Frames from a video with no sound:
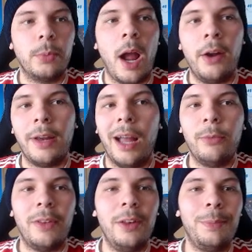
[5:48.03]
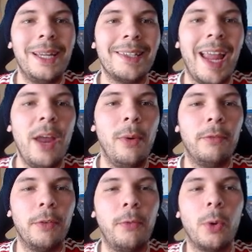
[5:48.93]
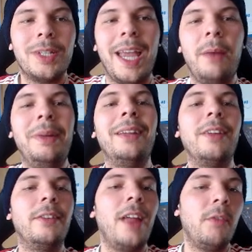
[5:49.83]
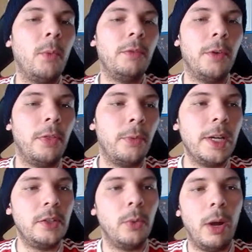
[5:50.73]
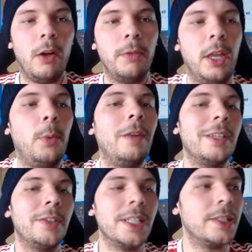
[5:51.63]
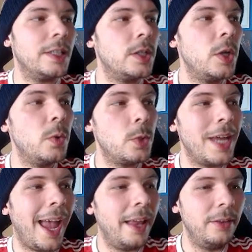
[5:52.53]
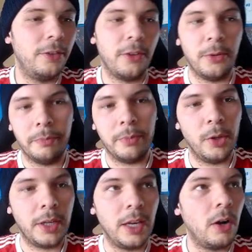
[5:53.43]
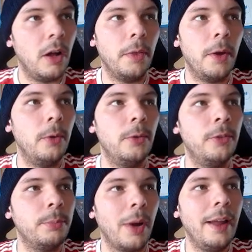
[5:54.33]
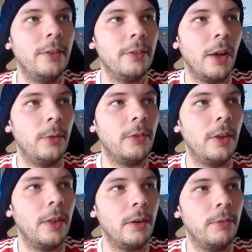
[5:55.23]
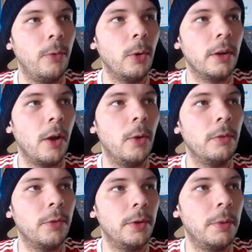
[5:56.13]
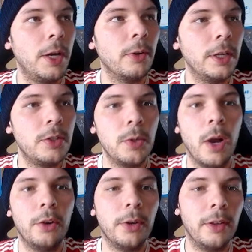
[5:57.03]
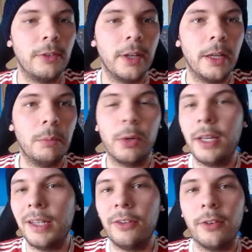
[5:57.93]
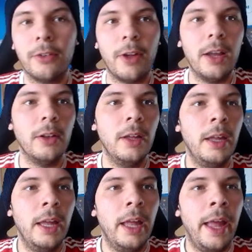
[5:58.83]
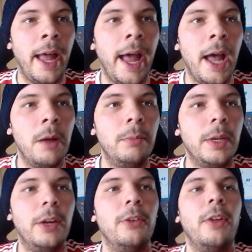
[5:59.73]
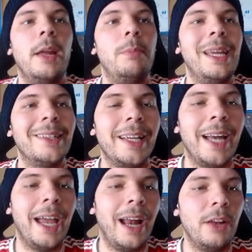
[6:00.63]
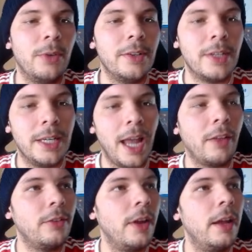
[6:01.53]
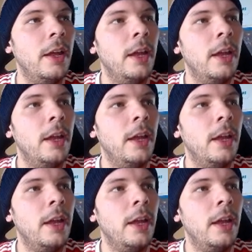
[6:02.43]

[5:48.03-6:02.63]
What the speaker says: Prior comps on this, PSA 8 went for $410, PSA 7 went for $312, and then we have a 6 at $210. So looking at all those prices, I would say that a 4 going for nearly $200 is a pretty decent sale. Here's a PSA 9 Andres Iniesta